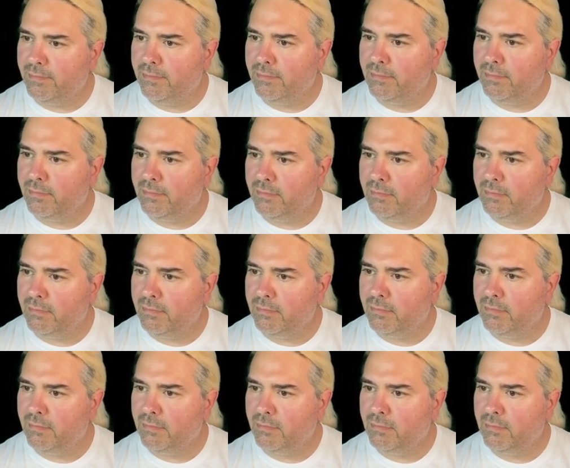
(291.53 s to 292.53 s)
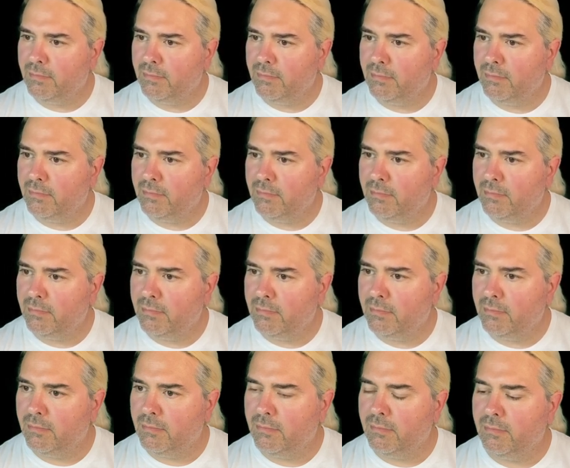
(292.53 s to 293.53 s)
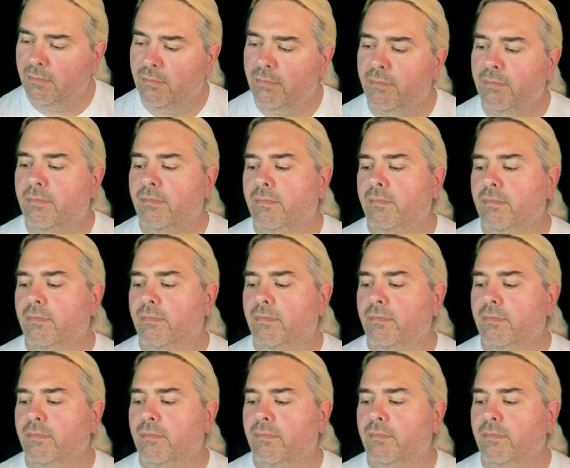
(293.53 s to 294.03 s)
(no one is talking)